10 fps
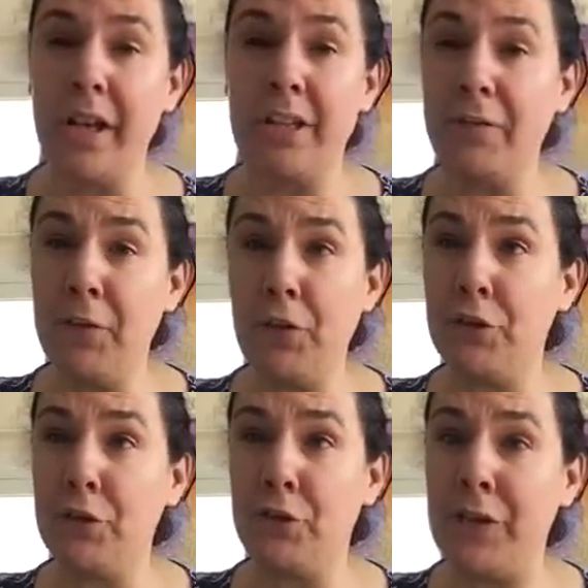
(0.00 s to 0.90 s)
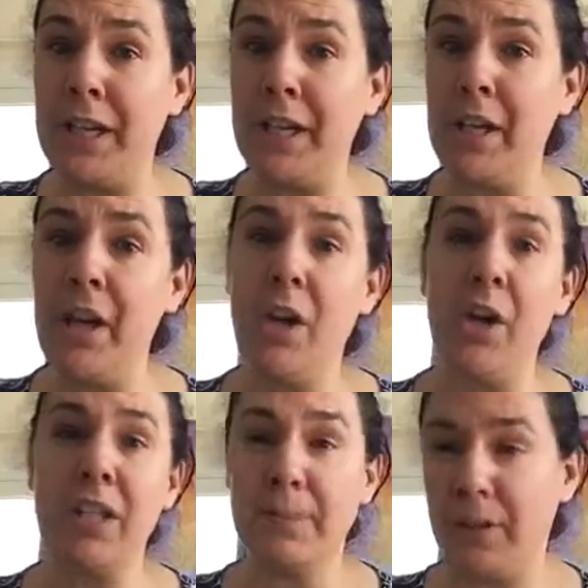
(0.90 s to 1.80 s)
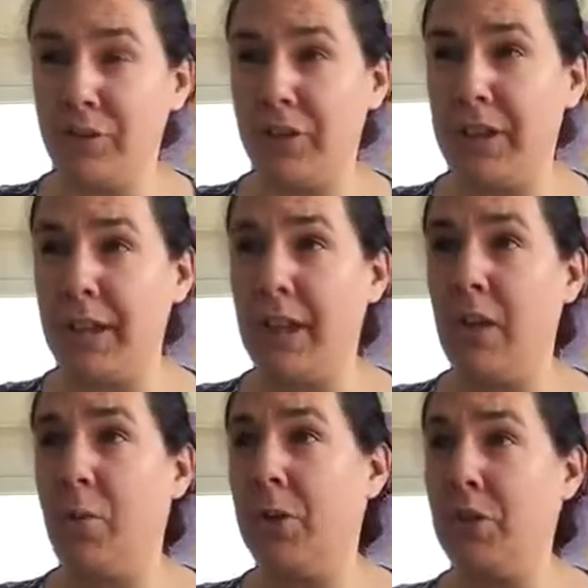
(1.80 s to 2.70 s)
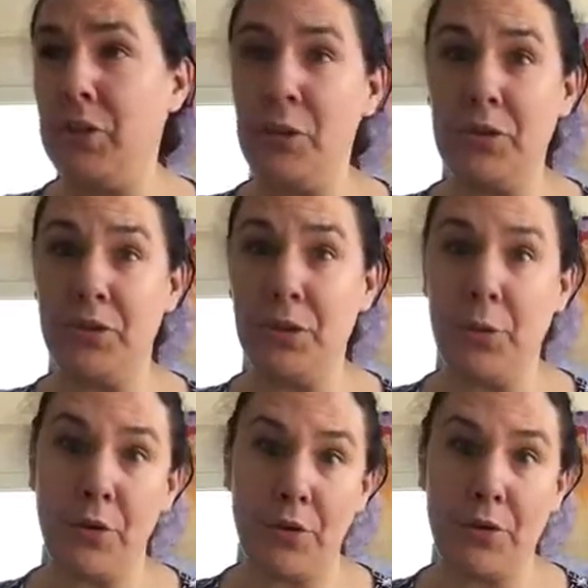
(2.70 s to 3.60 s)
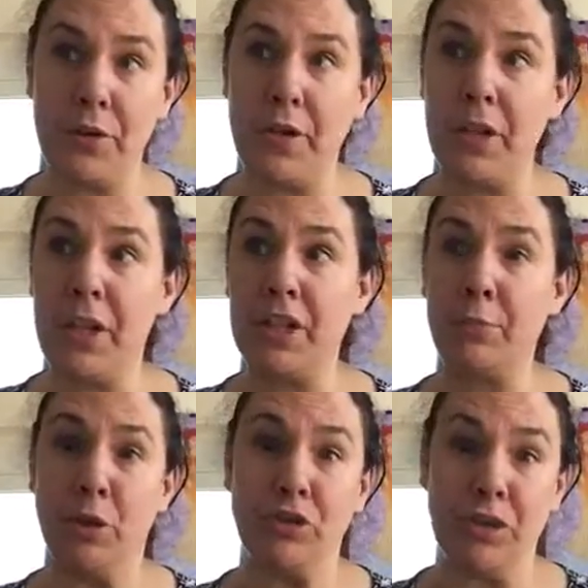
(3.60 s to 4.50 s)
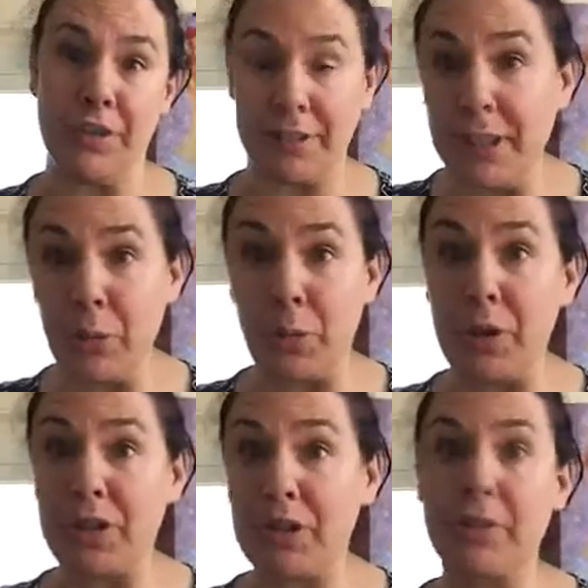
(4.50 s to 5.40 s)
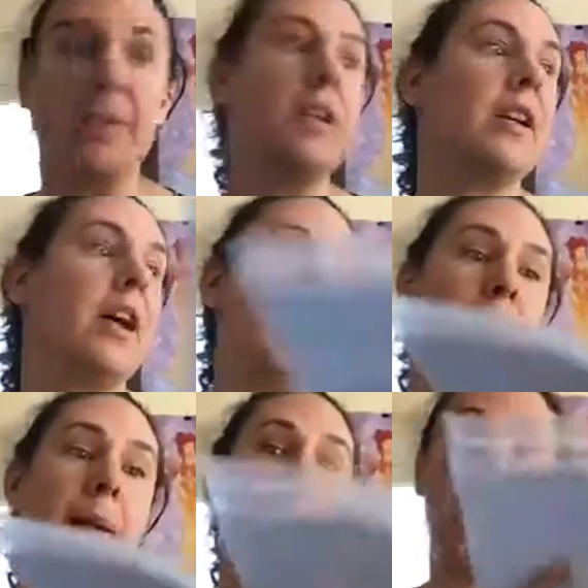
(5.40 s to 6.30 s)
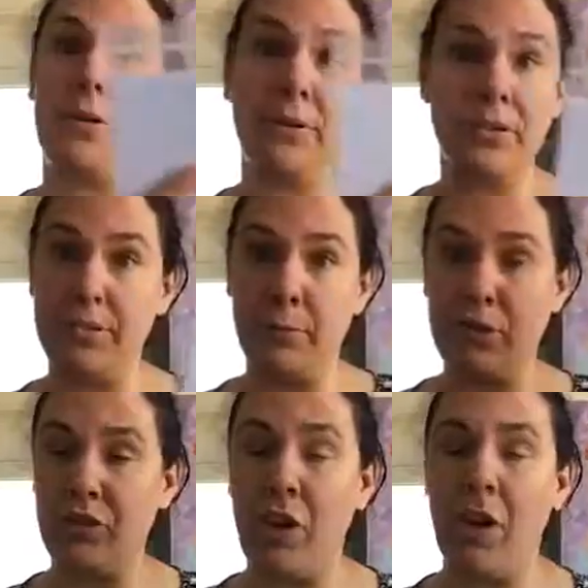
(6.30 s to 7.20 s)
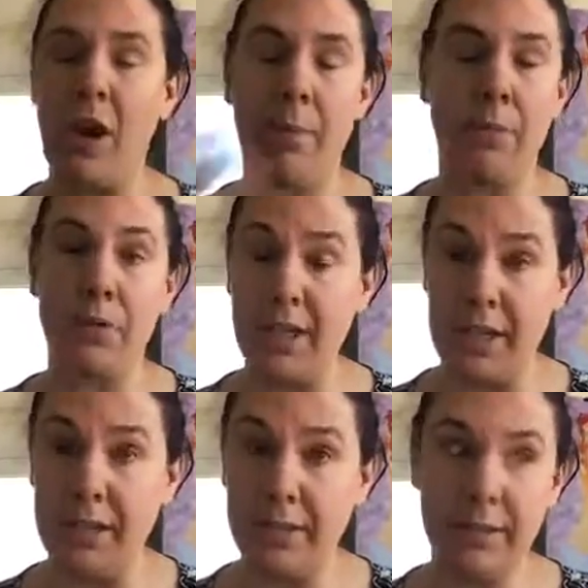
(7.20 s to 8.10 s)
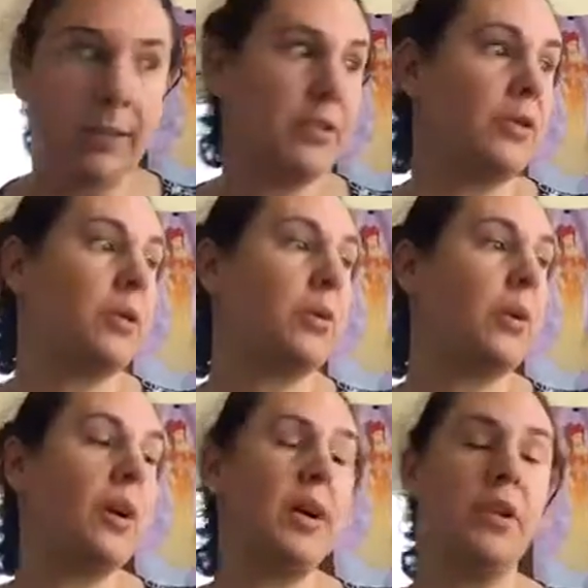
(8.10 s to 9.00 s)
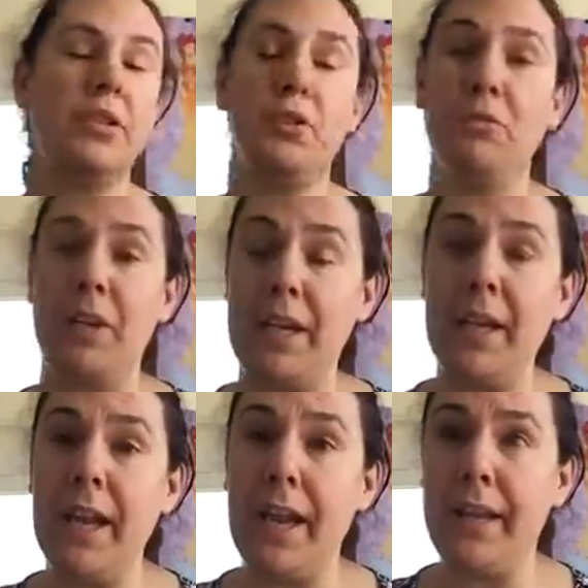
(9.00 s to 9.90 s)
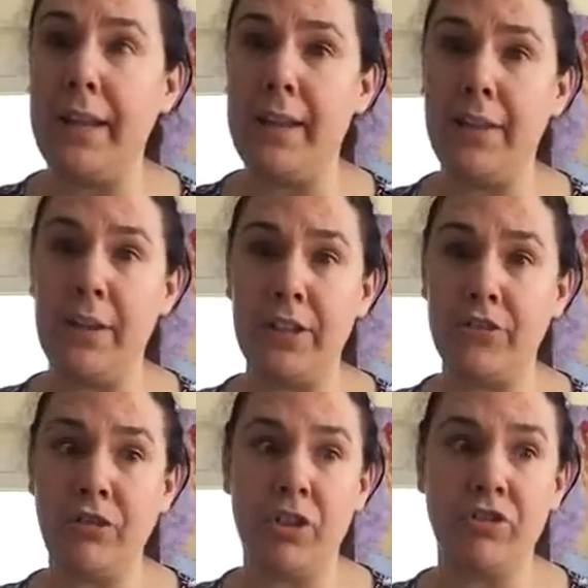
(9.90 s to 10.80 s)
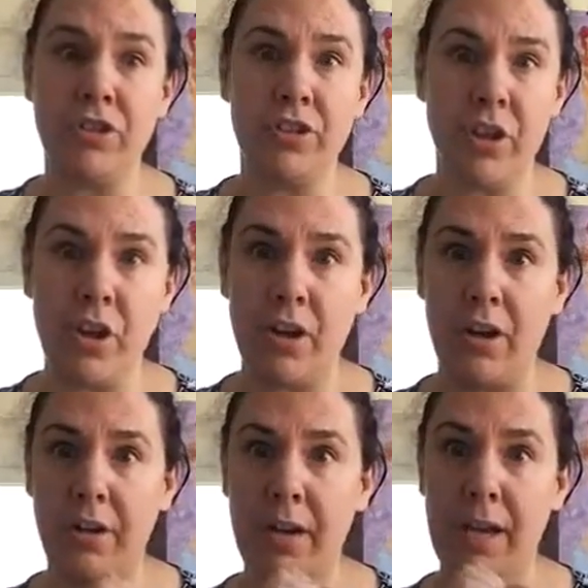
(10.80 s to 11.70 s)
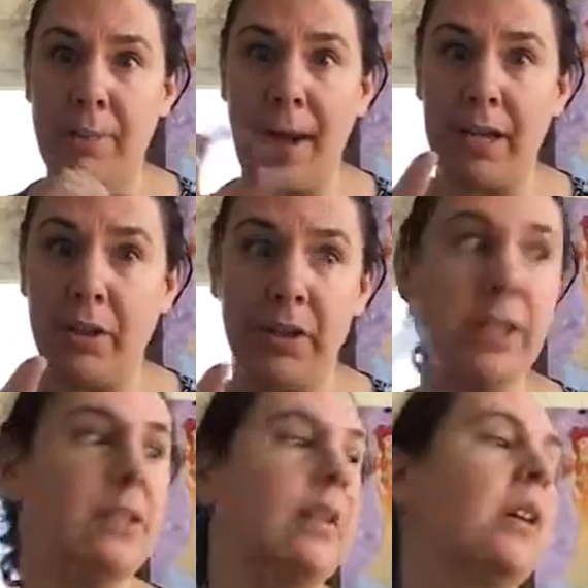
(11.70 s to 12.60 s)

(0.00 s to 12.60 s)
difficult to read, especially when you're used to Northern Expressions Needleworks patterns, which are a breeze to read, and the instructions are immaculate.